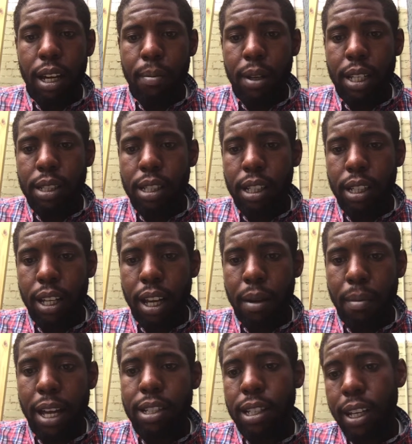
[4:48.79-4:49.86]
in
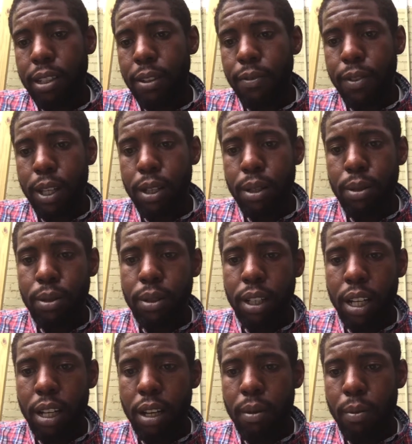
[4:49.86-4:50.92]
my selected field
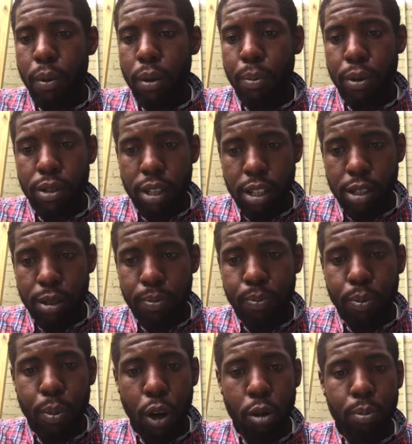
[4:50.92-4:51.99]
with precision,
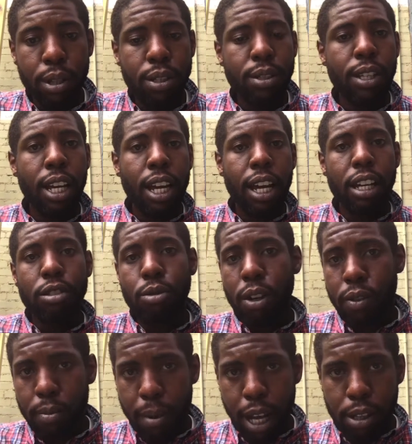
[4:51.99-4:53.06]
purpose, and
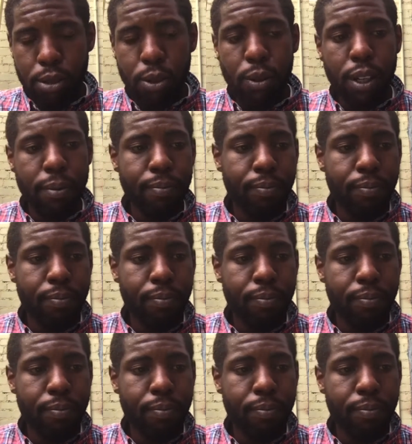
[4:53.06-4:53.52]
driven mastery.